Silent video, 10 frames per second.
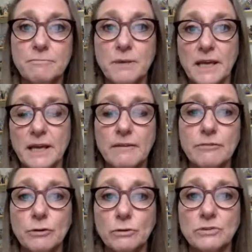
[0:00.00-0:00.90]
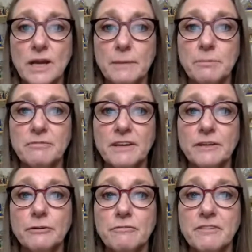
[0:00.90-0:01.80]
behavioral type of
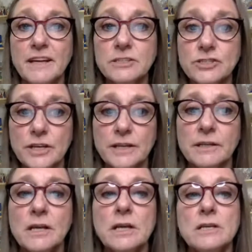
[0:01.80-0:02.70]
intervention